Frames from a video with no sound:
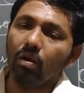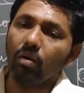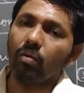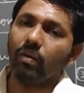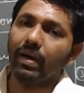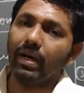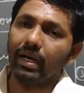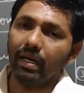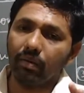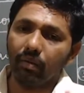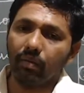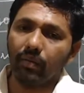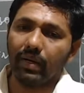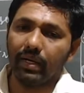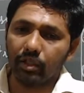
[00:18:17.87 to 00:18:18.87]
where
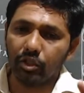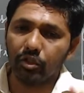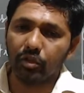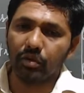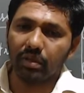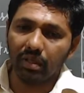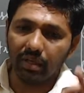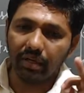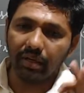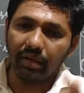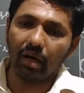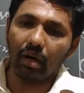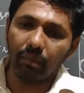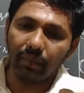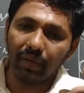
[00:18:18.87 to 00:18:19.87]
we should
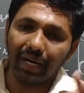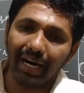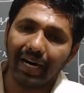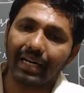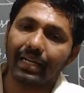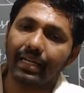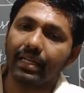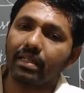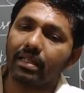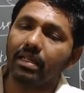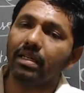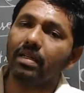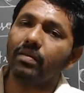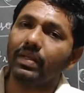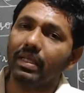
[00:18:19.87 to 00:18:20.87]
drop
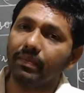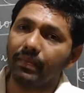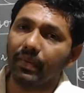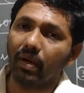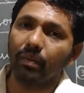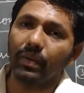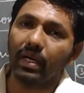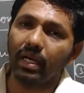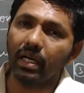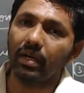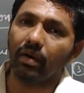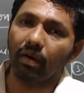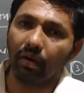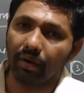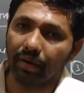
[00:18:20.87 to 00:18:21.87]
article with the proper
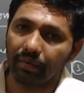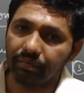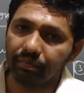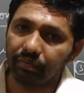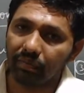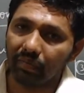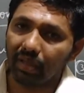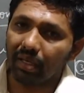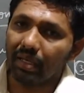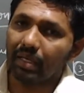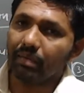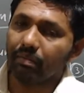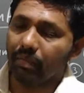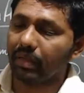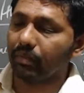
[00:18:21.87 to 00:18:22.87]
noun.
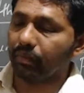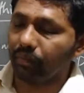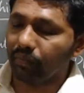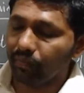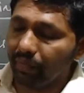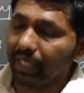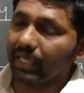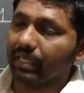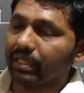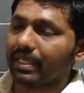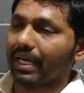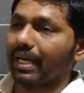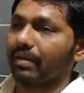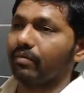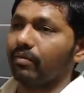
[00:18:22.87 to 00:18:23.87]
But many a
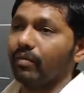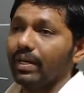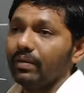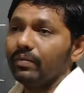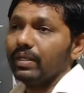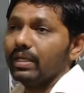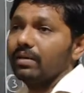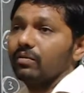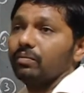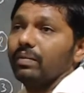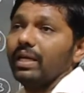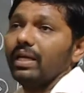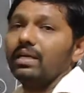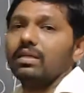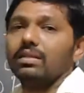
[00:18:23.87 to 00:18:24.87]
time when we
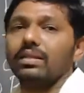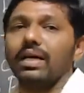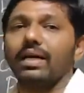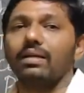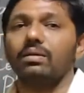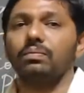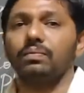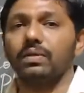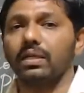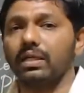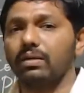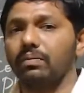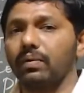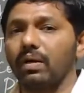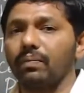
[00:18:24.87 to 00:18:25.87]
make that
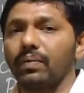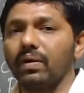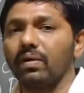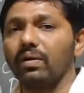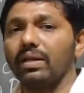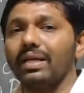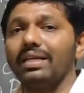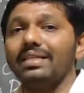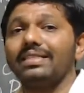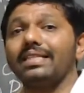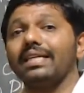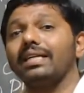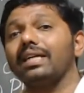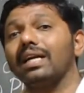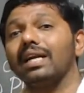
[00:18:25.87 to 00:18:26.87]
proper noun in
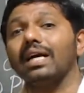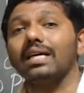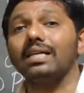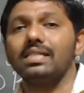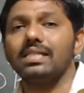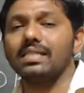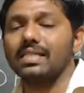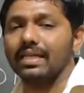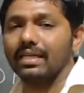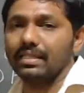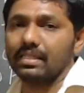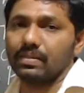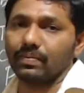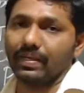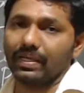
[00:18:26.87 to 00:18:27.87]
generalized
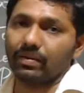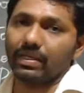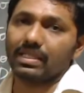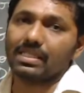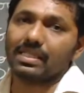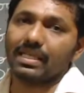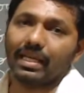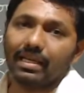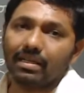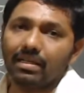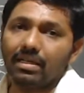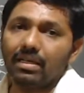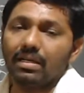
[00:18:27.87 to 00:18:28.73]
sense, when you are saying